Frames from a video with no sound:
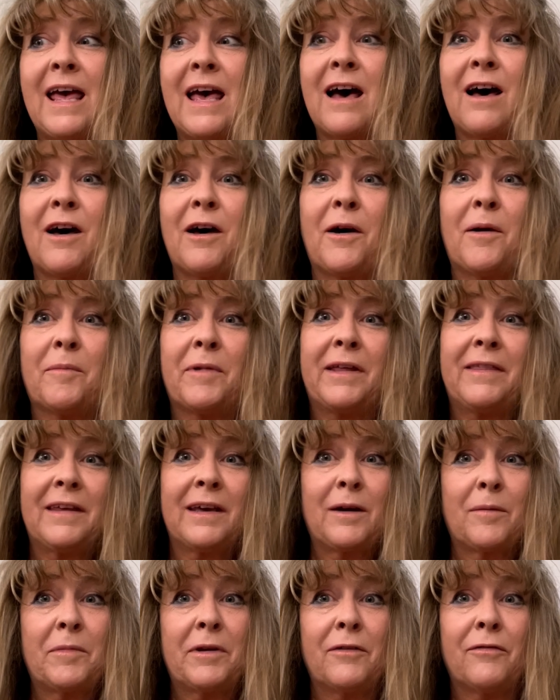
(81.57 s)
I
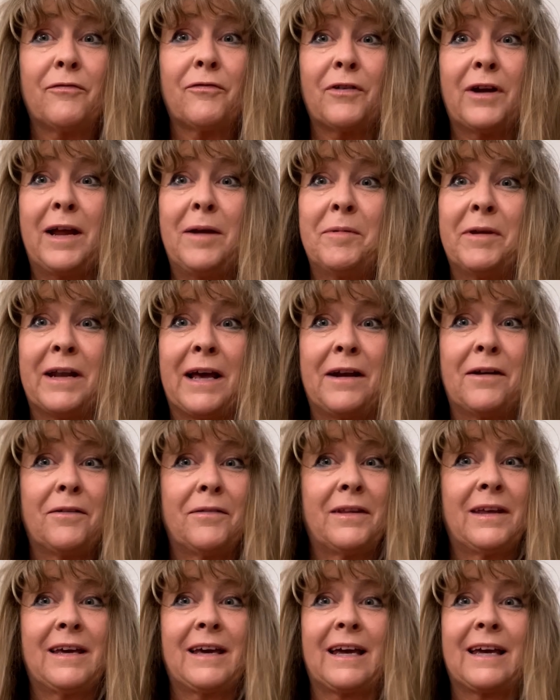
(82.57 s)
think I'm gonna frame it. I
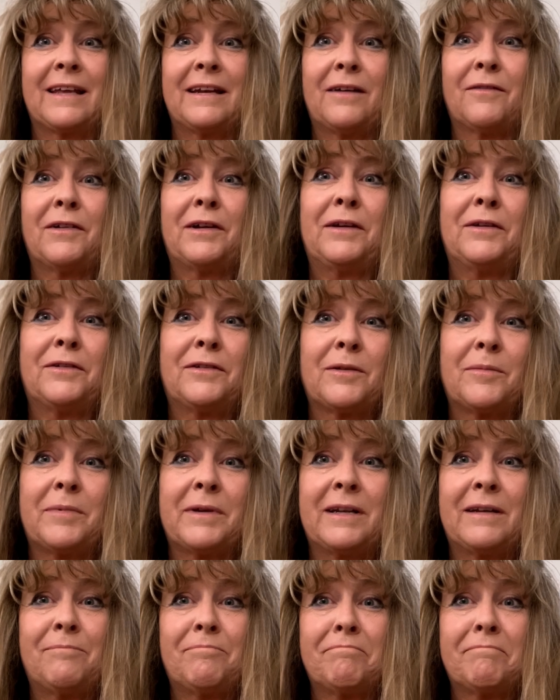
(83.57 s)
don't think I can ever use it,
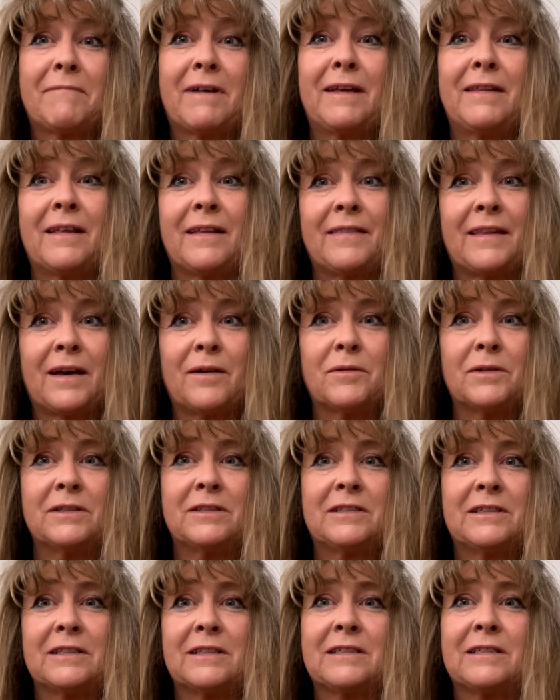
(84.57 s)
but I thought that
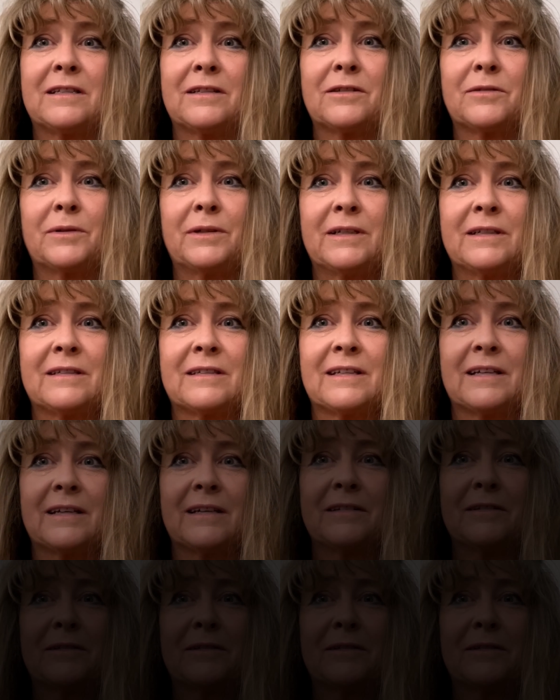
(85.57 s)
was just the sweetest thing.